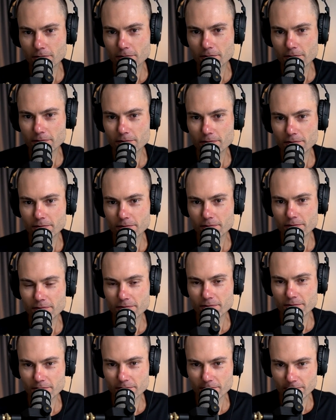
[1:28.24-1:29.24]

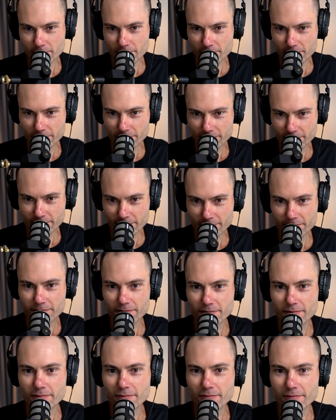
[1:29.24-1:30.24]

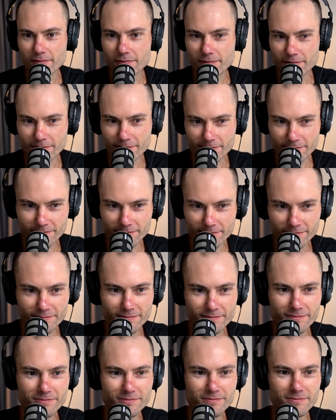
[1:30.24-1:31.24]

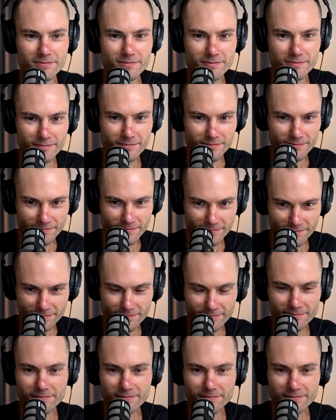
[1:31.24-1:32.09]
The person shown says nothing.